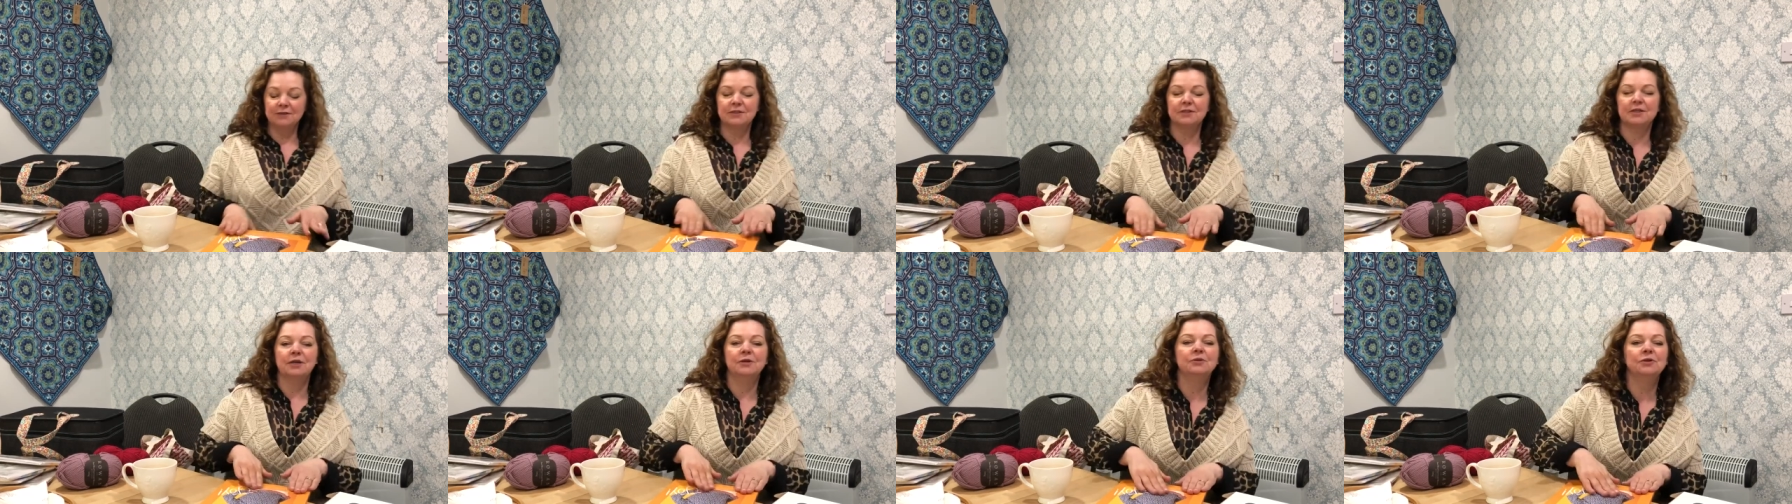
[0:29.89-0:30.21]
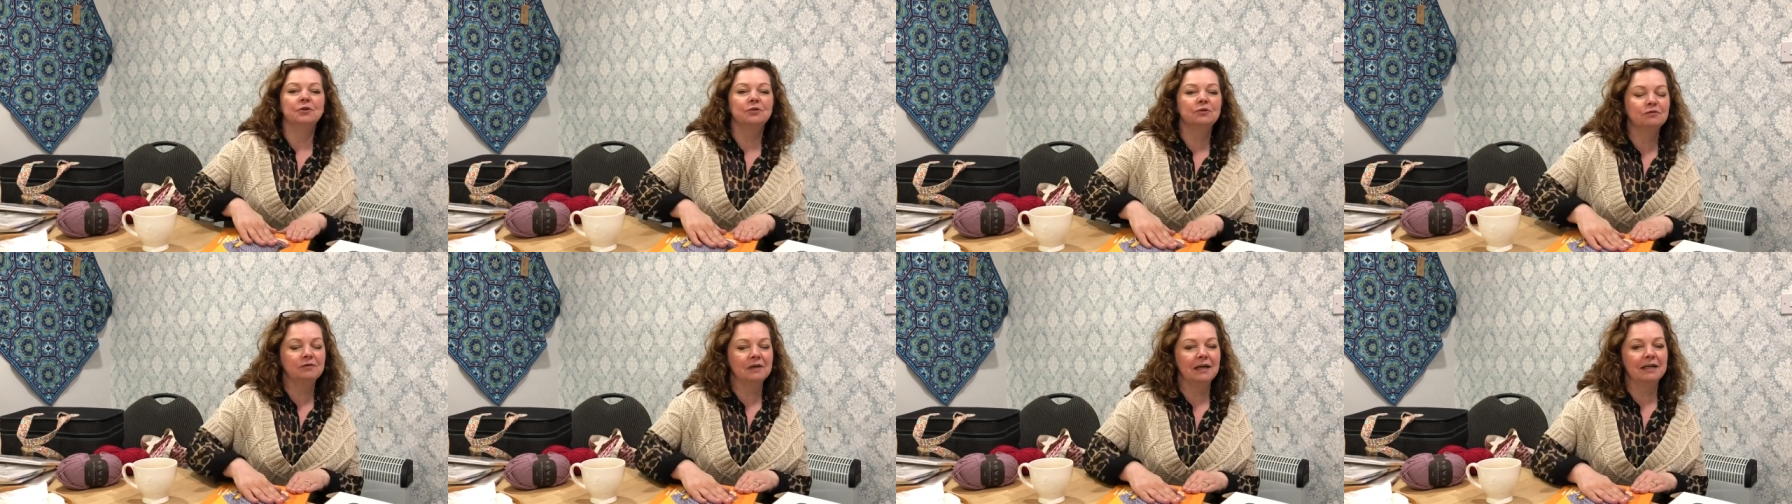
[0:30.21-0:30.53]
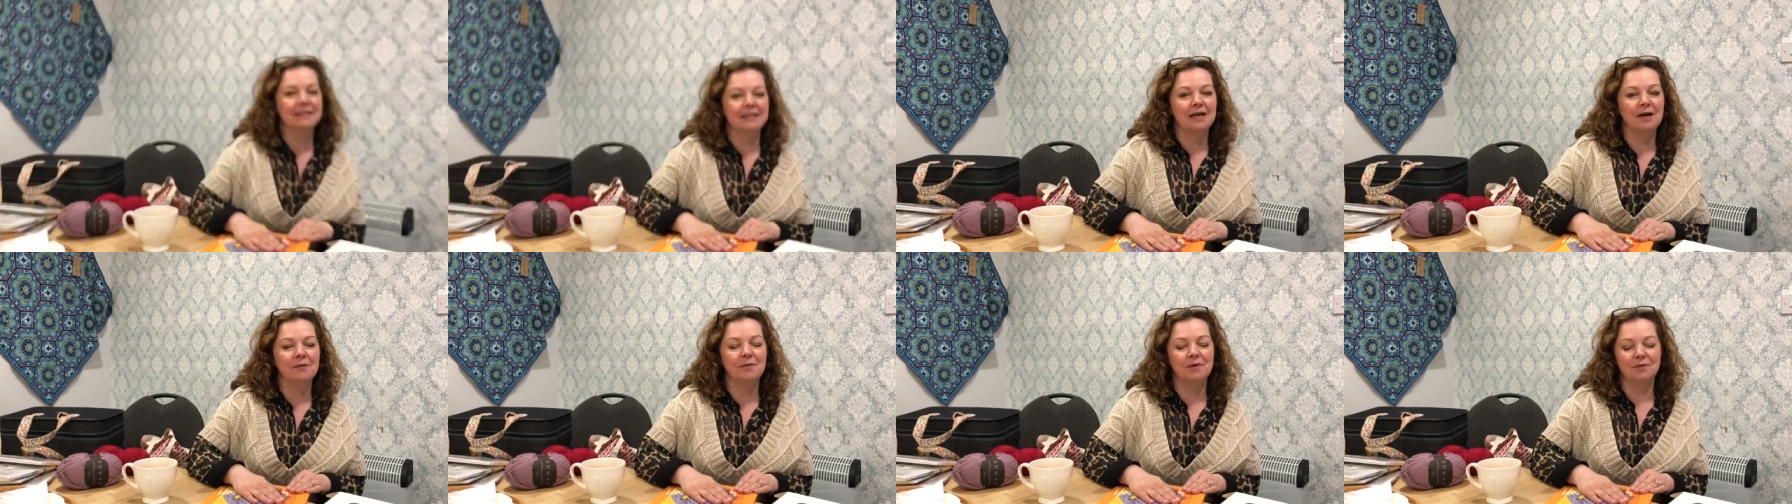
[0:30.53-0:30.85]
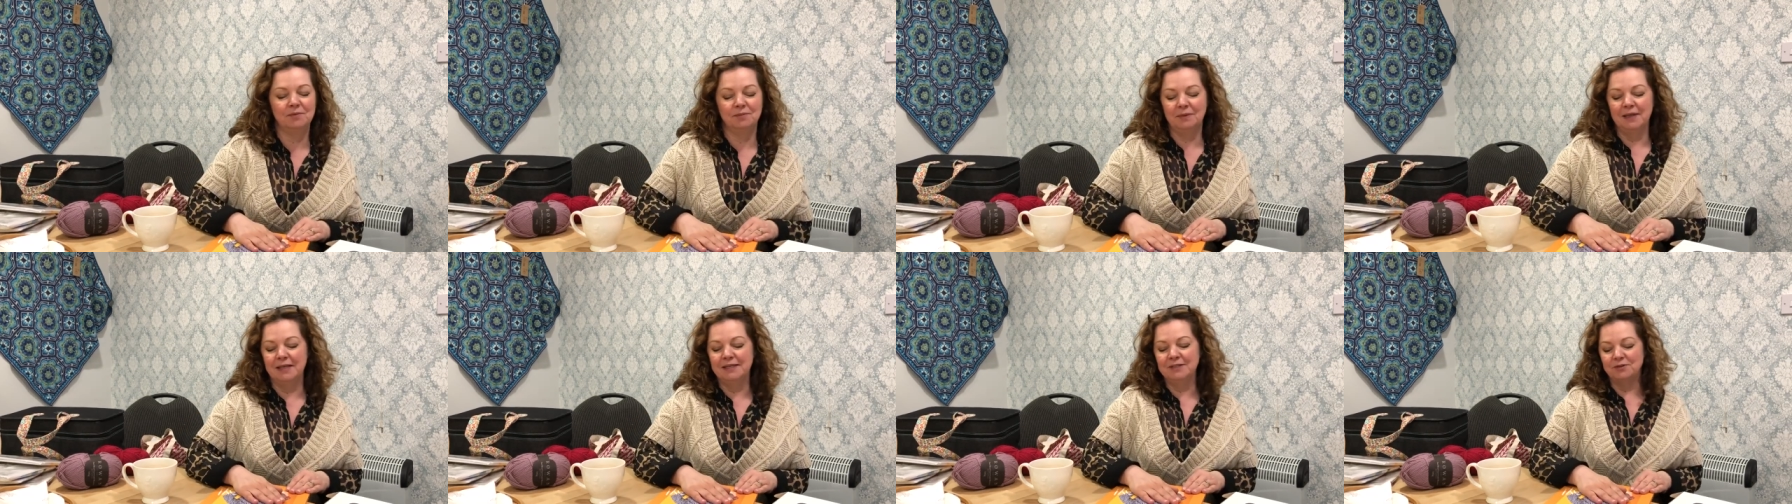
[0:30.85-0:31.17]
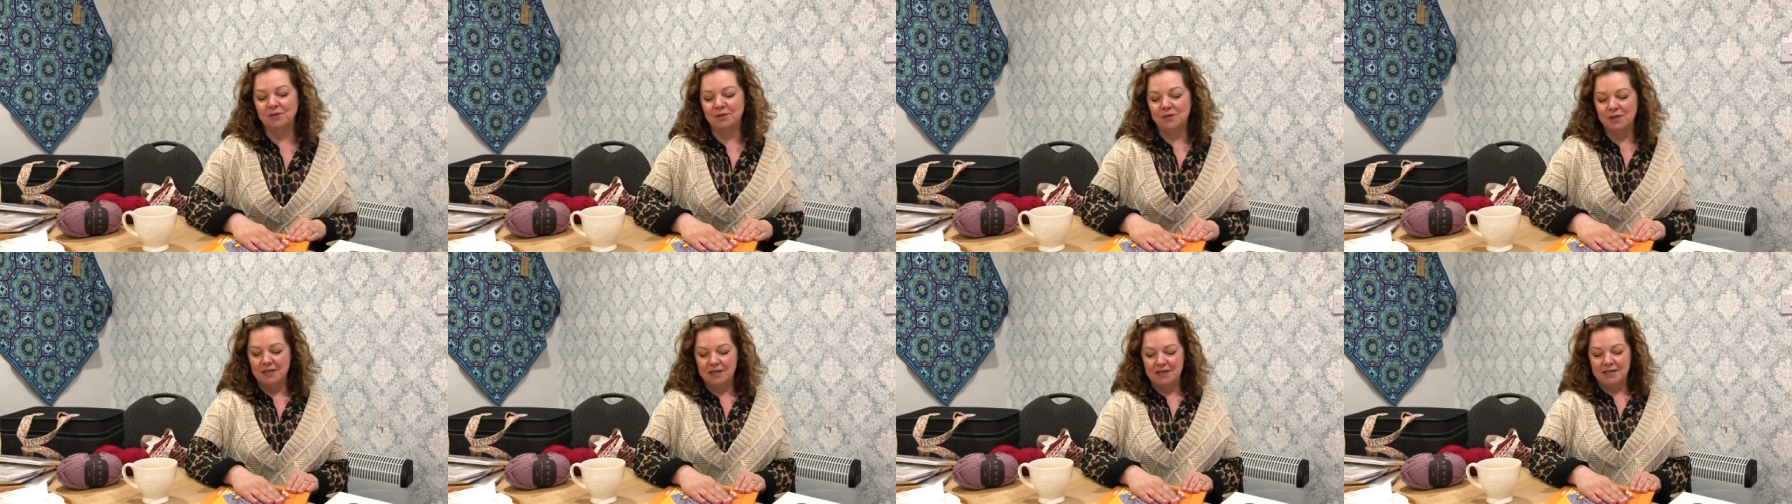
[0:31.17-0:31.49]
so you'll find out about them
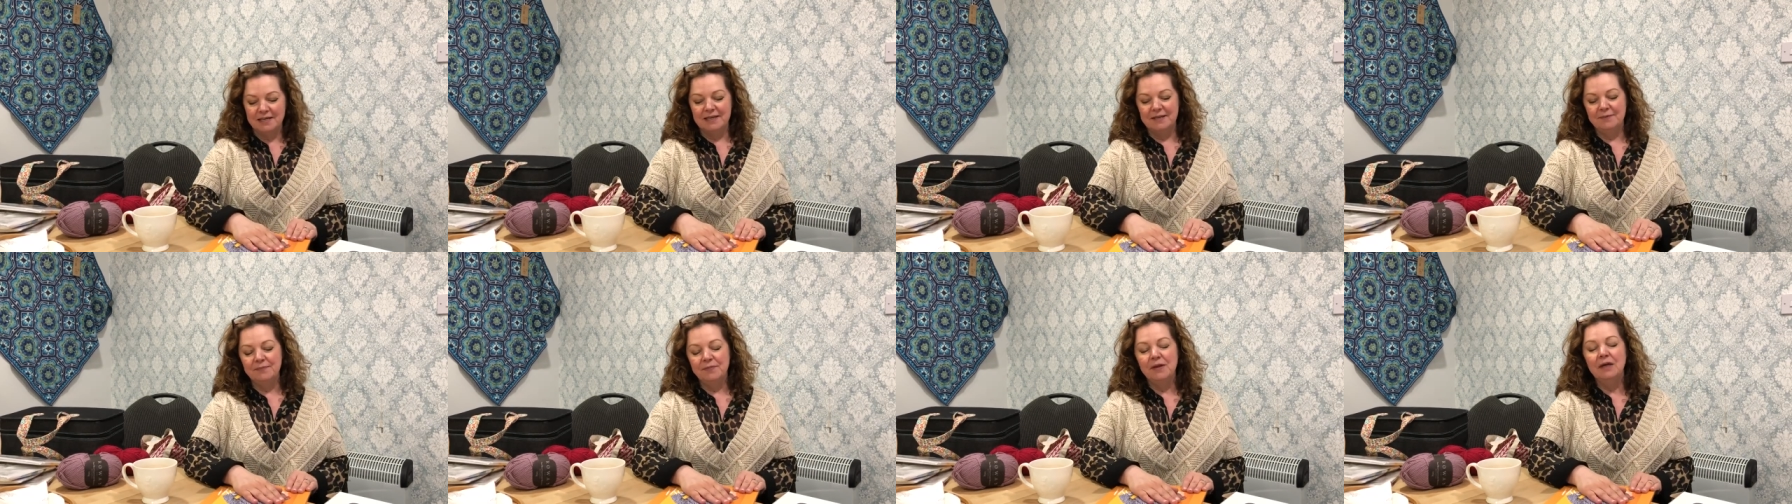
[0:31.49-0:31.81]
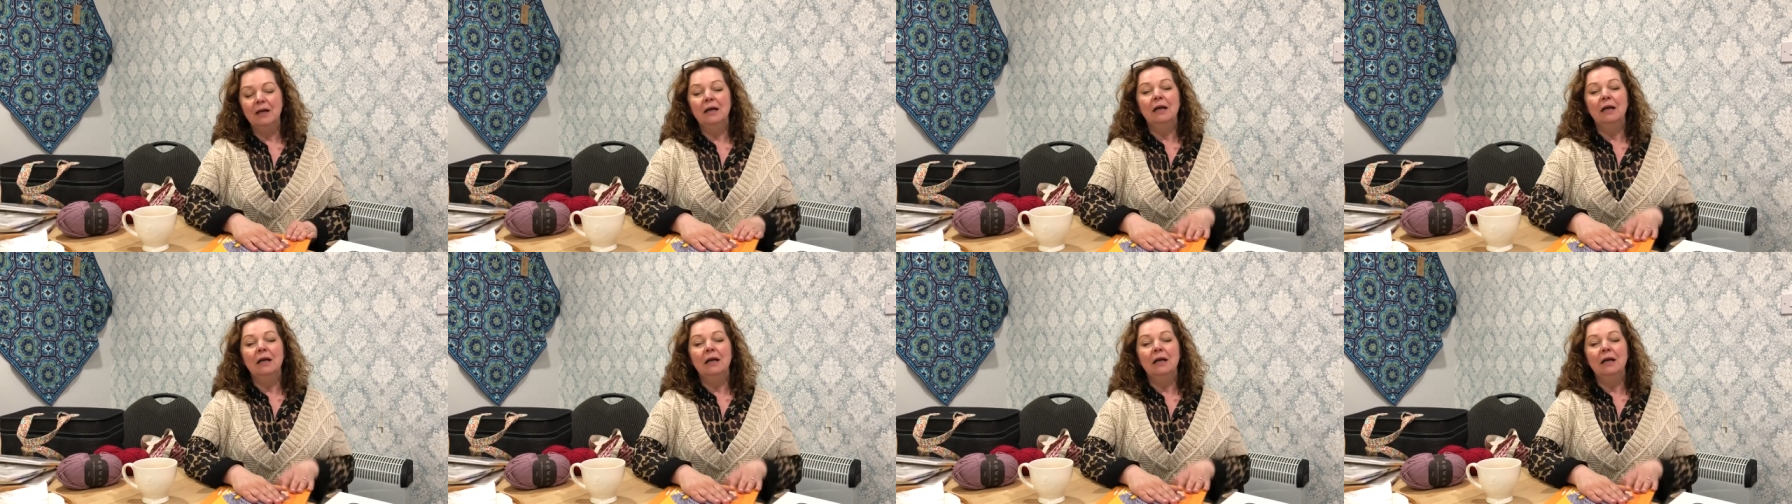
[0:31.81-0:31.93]
later in the year.